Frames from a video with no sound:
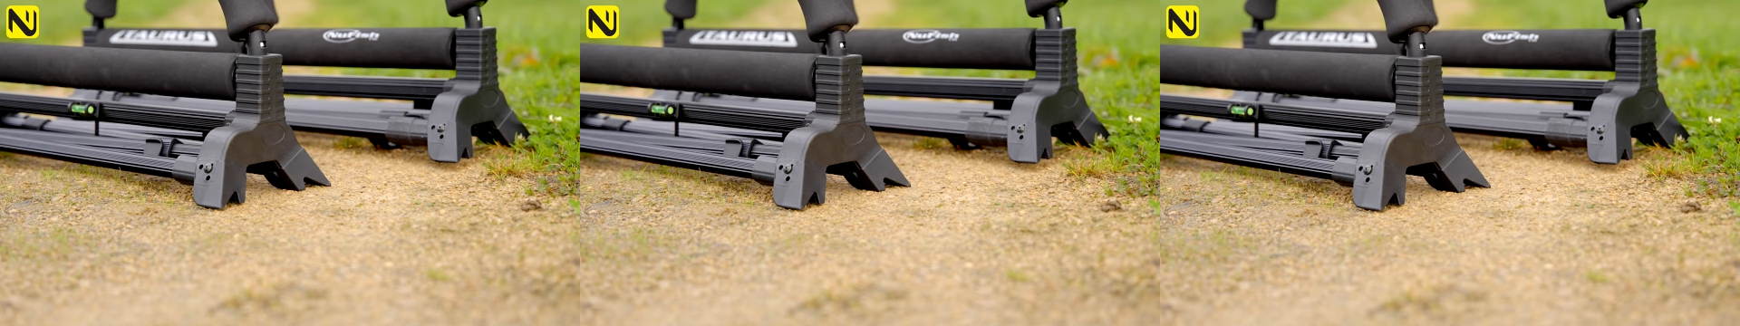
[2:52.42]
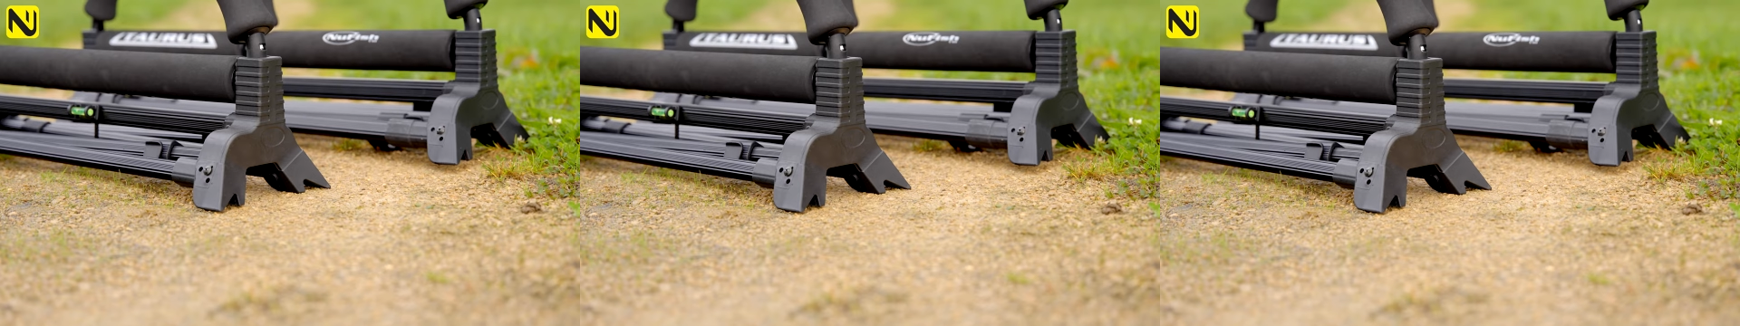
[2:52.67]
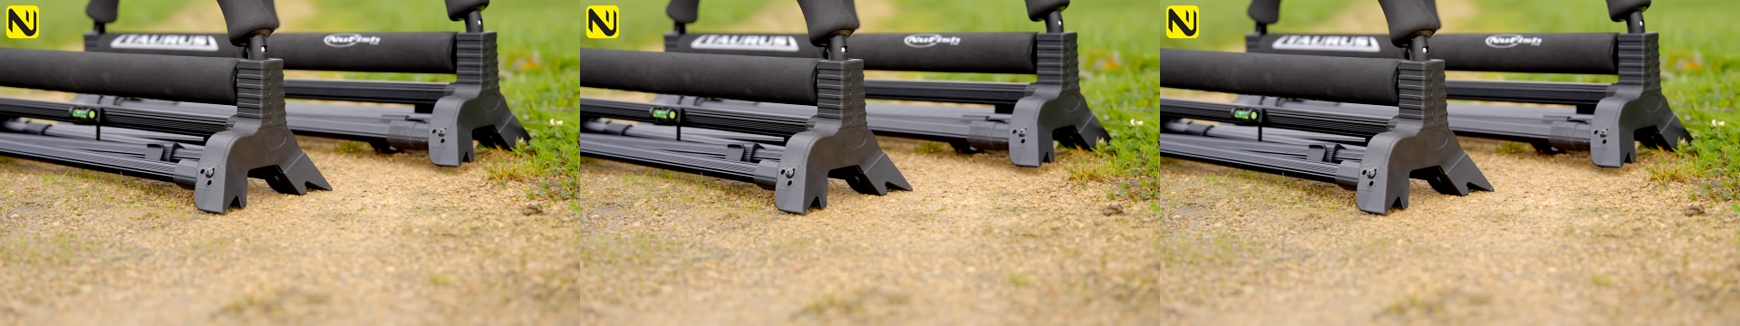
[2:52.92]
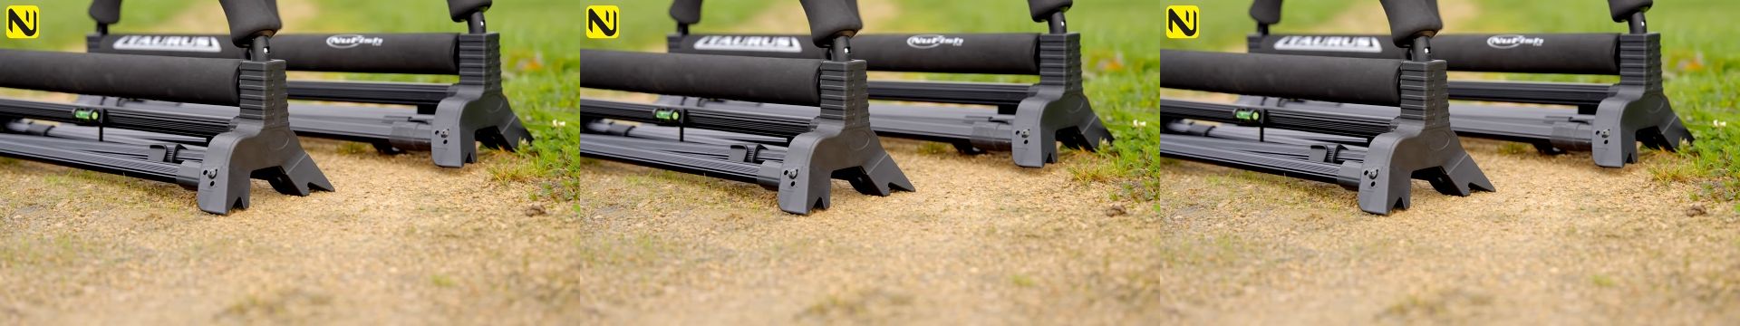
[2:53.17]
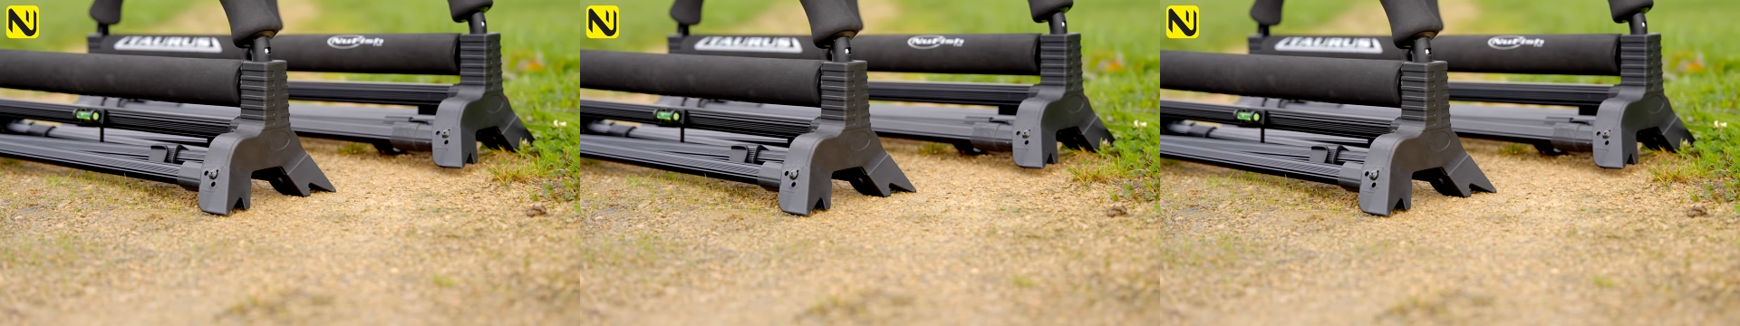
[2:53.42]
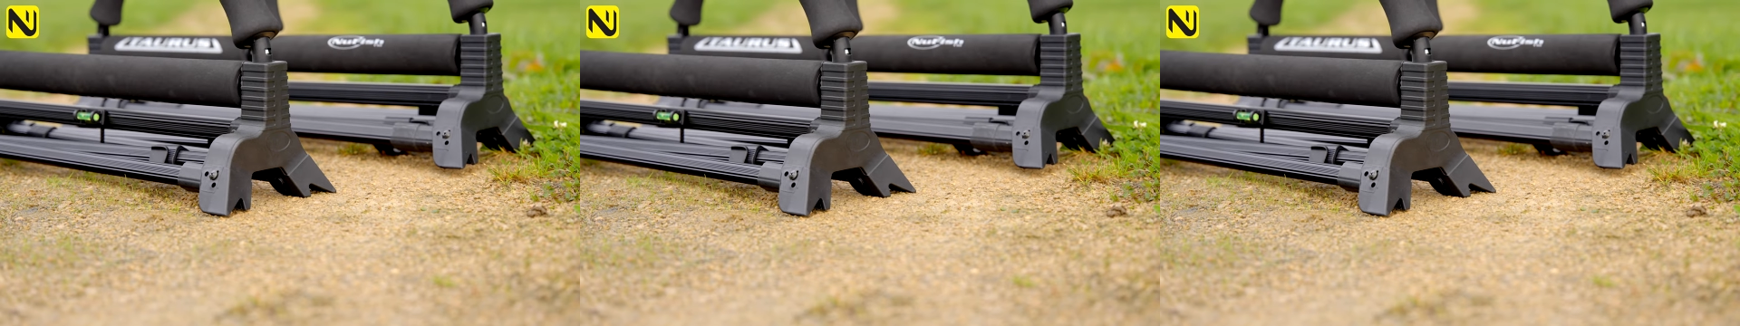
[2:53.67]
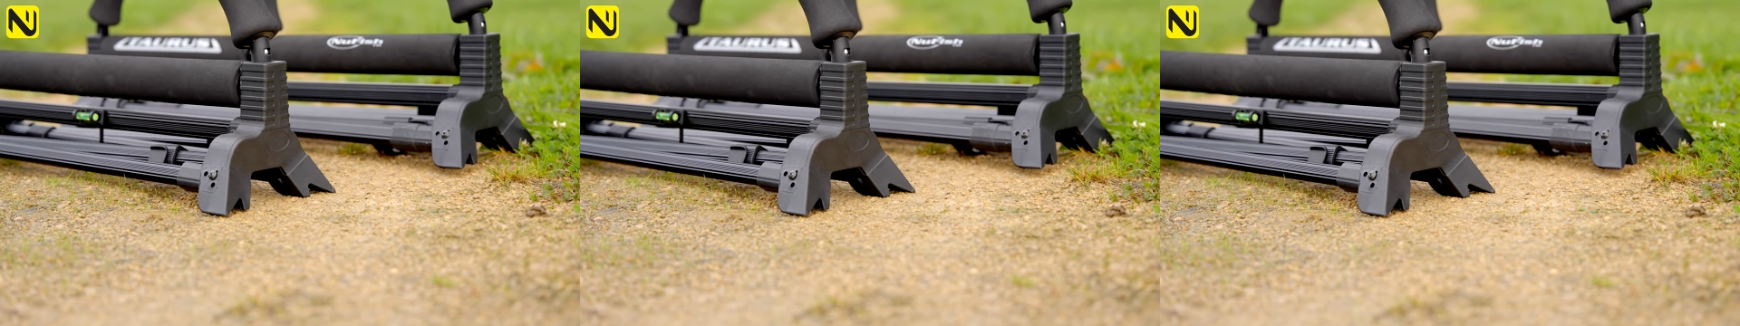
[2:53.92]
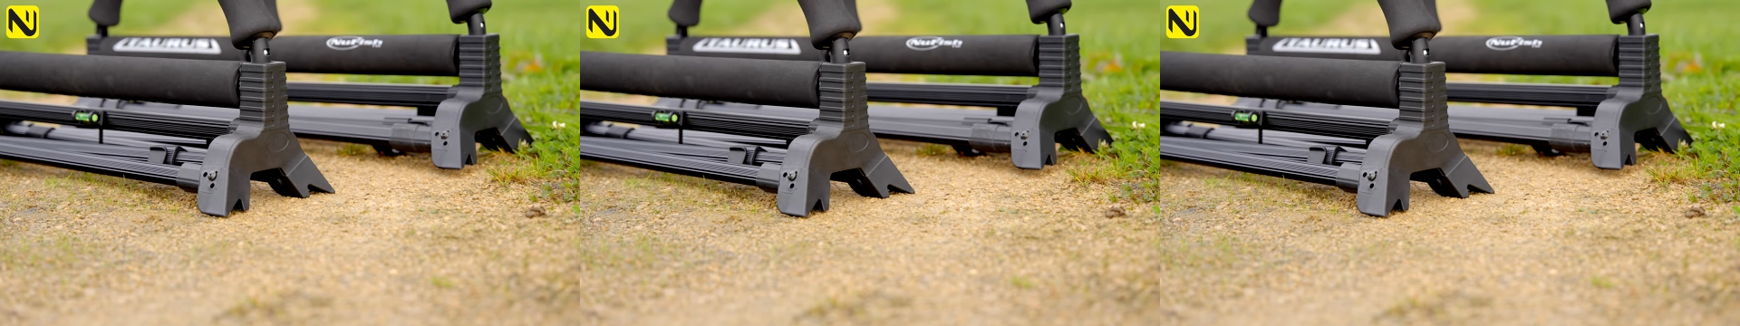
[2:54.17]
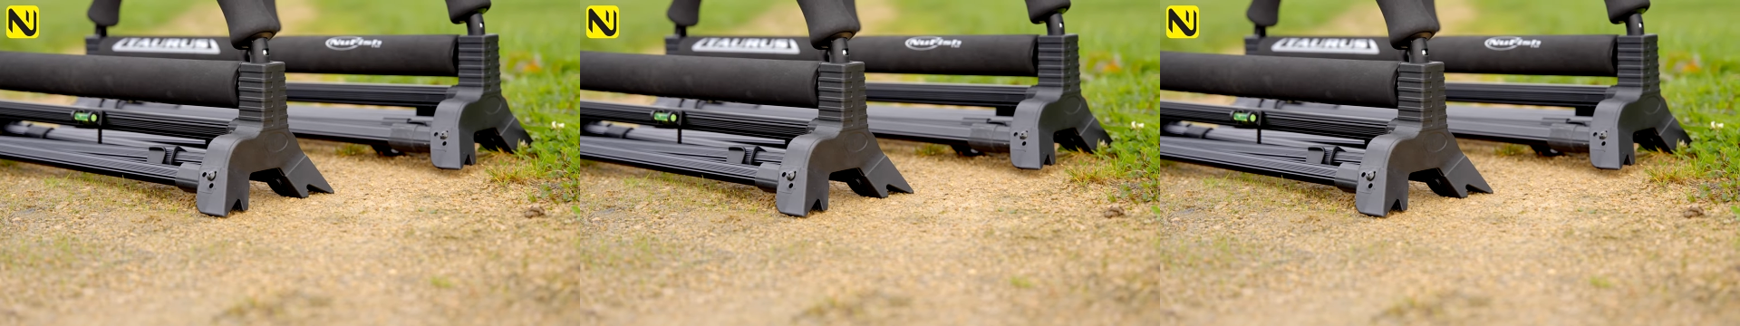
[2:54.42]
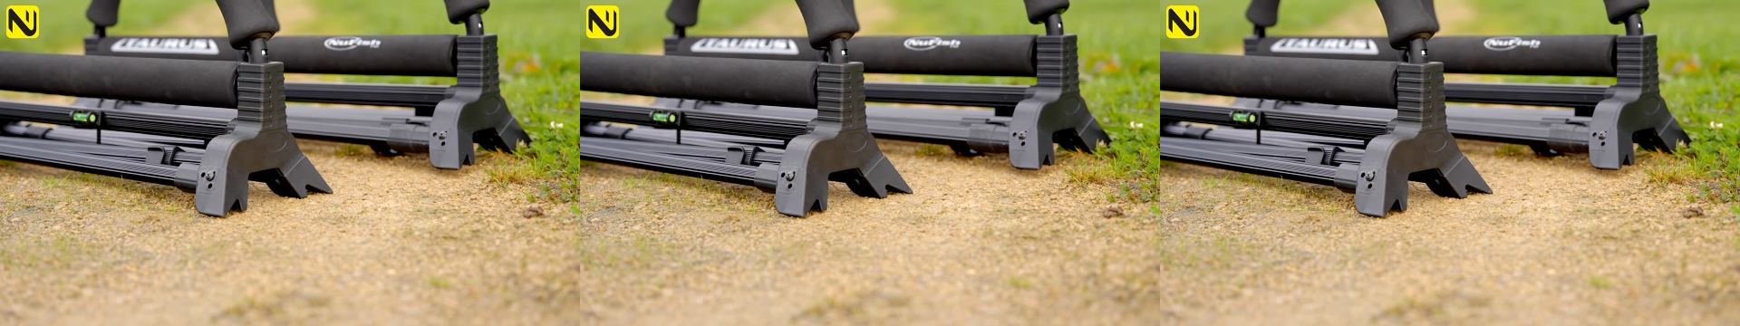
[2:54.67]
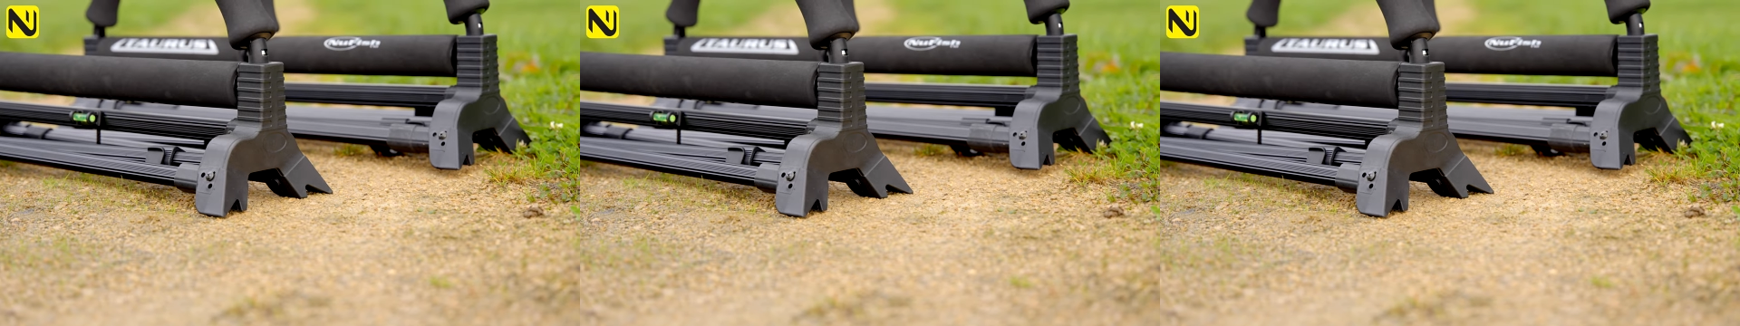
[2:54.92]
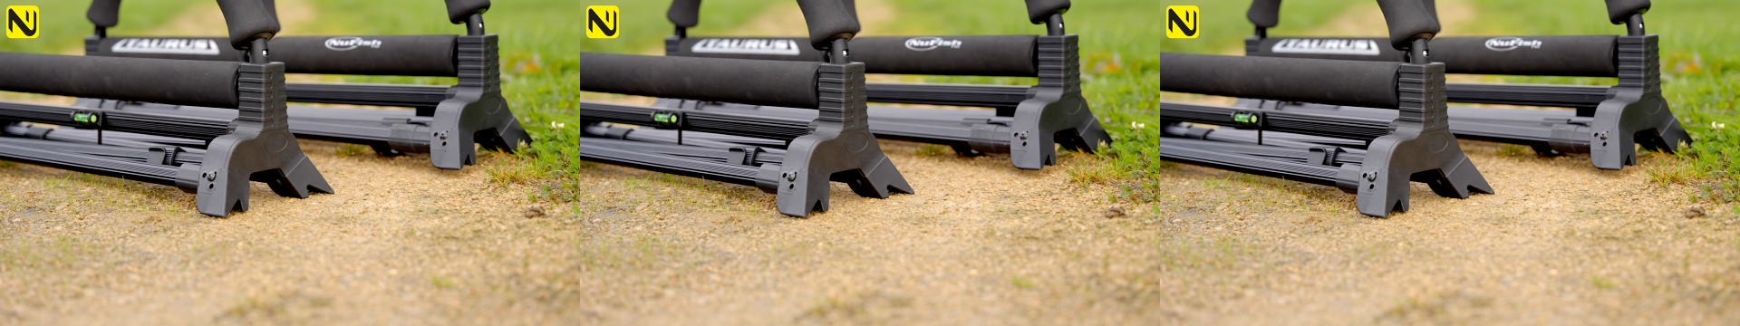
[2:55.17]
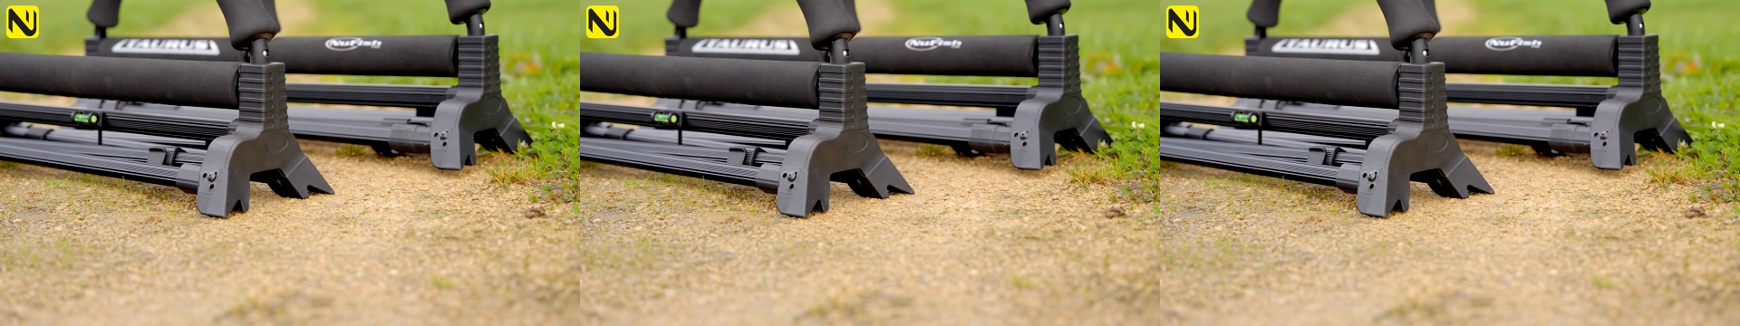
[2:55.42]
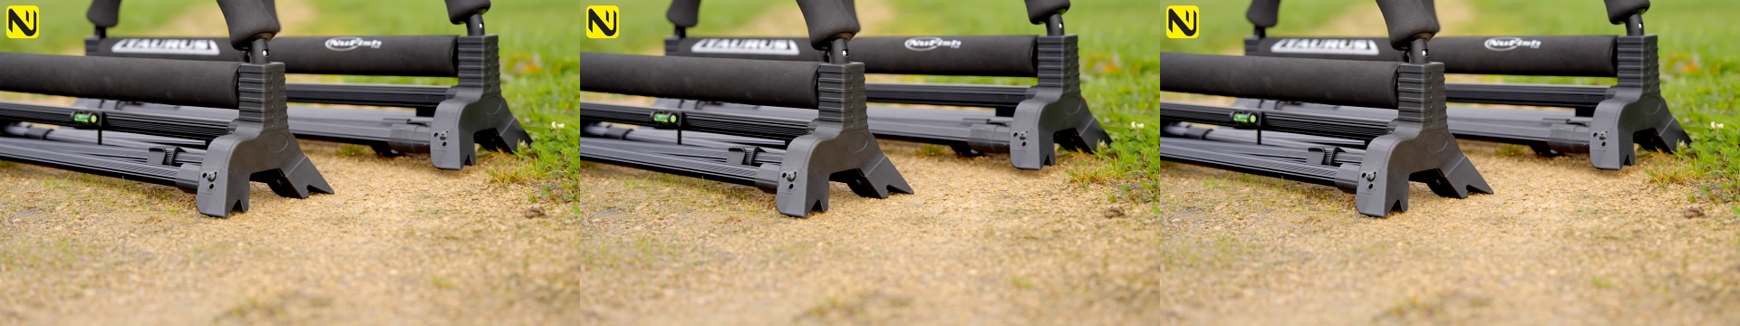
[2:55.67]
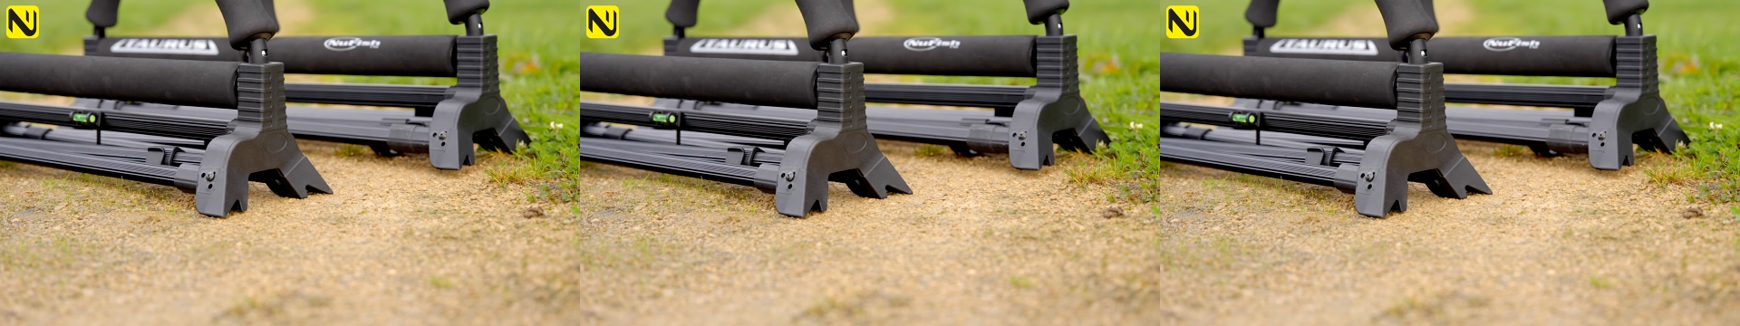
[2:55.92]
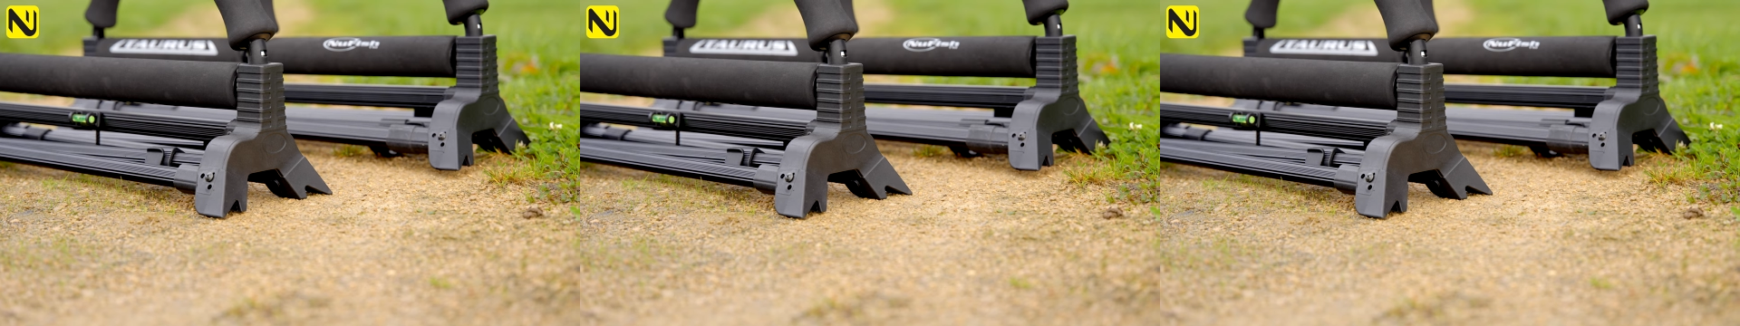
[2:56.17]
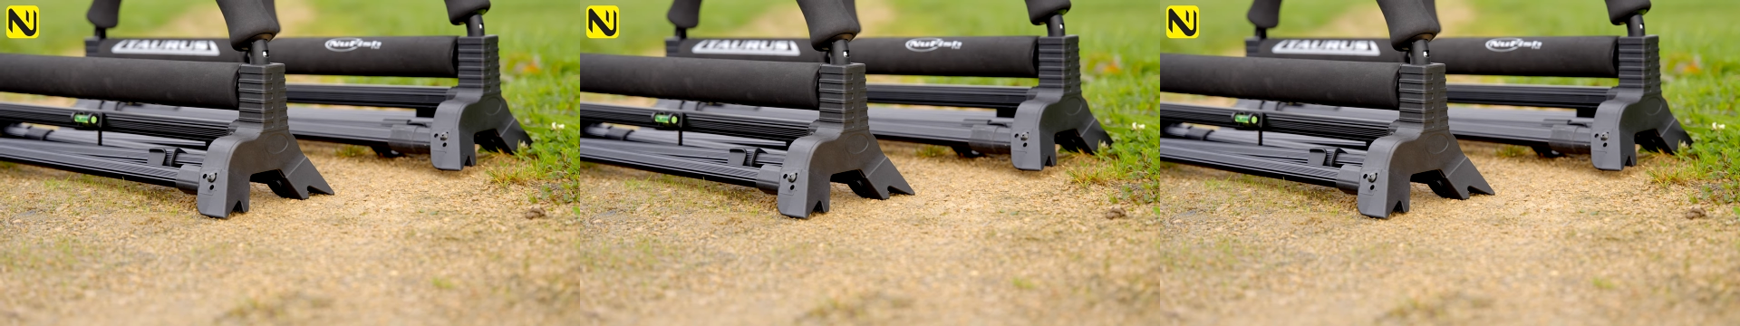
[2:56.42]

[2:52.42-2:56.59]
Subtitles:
(no speaker visible)